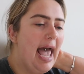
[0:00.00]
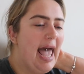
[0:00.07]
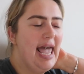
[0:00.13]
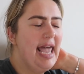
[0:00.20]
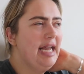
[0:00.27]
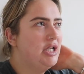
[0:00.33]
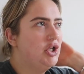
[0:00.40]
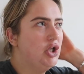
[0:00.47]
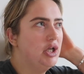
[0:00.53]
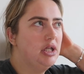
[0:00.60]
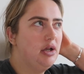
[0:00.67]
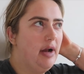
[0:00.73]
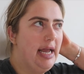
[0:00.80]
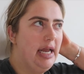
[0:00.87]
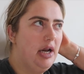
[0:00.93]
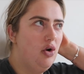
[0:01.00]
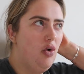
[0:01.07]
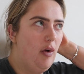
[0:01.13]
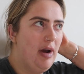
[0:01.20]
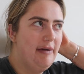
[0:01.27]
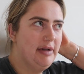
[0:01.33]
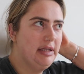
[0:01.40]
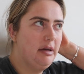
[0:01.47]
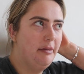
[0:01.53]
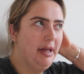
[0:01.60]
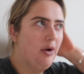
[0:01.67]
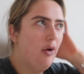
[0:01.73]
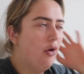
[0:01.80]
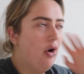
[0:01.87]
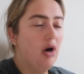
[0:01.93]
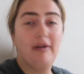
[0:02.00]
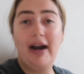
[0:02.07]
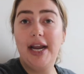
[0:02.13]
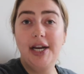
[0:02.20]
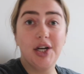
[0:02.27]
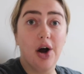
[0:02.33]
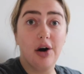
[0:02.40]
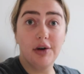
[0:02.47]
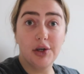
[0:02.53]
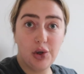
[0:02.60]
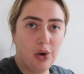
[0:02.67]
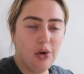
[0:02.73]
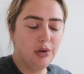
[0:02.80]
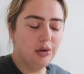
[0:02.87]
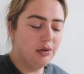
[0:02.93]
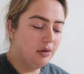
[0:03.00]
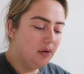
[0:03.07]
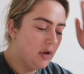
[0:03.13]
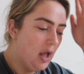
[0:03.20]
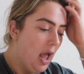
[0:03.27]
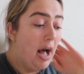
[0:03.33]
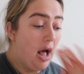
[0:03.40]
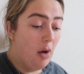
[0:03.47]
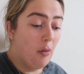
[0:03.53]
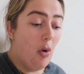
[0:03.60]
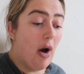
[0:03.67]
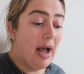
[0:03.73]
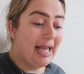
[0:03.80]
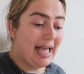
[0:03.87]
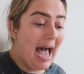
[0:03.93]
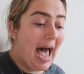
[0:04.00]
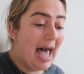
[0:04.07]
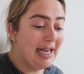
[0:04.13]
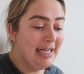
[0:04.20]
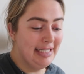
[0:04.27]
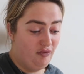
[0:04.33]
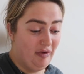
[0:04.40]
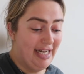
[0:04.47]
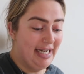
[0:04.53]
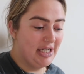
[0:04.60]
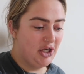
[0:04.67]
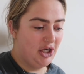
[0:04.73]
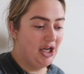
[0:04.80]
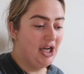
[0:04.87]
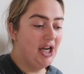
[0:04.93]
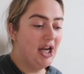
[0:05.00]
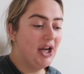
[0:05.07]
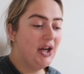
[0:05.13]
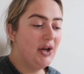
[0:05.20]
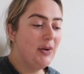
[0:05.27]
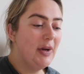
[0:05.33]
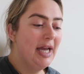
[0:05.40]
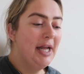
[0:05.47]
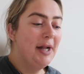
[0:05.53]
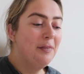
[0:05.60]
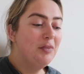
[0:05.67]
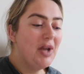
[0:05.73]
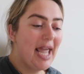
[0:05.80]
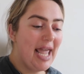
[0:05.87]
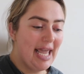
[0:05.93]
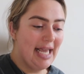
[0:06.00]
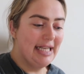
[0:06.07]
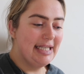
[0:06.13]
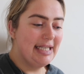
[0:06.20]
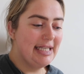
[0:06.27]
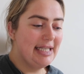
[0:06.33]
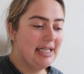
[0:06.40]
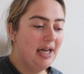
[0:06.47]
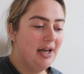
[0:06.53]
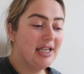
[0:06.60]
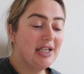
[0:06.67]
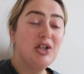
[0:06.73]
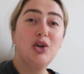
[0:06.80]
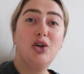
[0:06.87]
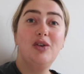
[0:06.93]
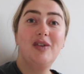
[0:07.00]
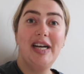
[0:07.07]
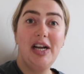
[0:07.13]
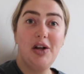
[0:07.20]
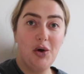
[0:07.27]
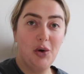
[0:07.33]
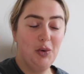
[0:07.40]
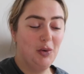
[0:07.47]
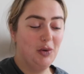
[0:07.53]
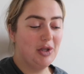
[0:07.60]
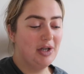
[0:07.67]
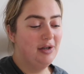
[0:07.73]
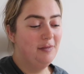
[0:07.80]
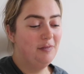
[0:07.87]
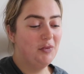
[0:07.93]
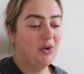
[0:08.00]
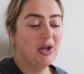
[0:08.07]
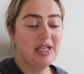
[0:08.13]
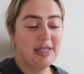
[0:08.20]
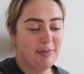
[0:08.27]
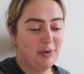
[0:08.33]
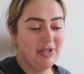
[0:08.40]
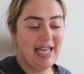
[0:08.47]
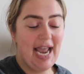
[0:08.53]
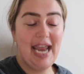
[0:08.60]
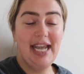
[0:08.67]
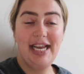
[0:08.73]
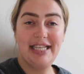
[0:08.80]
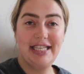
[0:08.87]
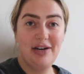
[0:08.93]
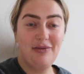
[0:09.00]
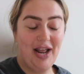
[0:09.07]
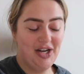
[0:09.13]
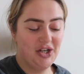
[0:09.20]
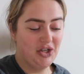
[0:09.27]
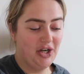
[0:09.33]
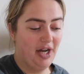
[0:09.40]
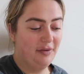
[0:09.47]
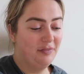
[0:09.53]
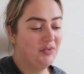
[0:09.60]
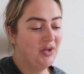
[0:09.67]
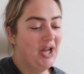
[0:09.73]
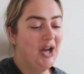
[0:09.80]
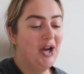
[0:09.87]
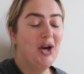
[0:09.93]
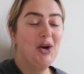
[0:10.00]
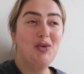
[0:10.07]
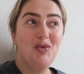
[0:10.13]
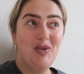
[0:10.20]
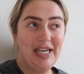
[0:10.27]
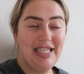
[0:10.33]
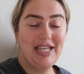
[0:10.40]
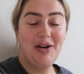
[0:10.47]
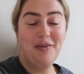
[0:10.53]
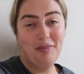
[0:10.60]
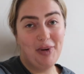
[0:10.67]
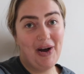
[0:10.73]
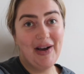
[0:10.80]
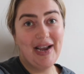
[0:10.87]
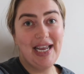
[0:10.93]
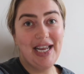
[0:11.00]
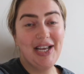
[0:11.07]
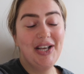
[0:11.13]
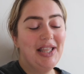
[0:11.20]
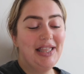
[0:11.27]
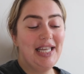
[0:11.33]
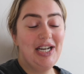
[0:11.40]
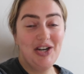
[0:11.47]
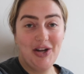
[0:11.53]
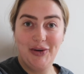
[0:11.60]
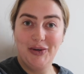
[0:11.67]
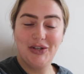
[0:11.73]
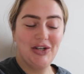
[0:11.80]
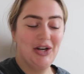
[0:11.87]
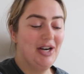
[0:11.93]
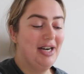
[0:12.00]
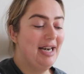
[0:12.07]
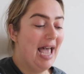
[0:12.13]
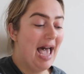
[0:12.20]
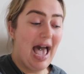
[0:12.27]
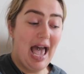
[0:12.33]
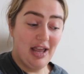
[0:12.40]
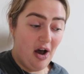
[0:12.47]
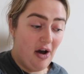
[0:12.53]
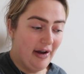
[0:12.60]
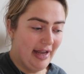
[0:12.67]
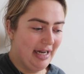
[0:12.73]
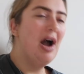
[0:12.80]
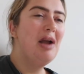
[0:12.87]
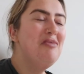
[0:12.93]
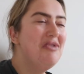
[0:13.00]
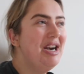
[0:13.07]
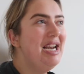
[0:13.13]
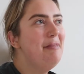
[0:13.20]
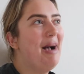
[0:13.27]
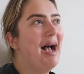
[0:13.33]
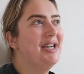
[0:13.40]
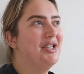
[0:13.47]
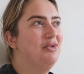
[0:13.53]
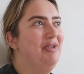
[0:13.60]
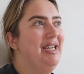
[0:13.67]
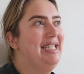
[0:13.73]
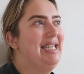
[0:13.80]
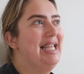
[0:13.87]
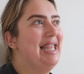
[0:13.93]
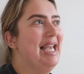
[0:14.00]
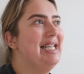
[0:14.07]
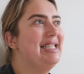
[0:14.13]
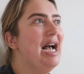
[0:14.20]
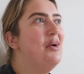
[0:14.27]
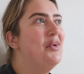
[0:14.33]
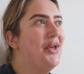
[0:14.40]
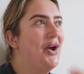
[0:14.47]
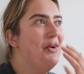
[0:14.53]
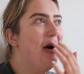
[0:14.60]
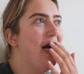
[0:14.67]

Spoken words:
Yeah, it's just like not even something on our radar at all. But what I can read to you is a story called A Spontaneous Adventure, written by the Notion AI. I'm really bad at reading things out though.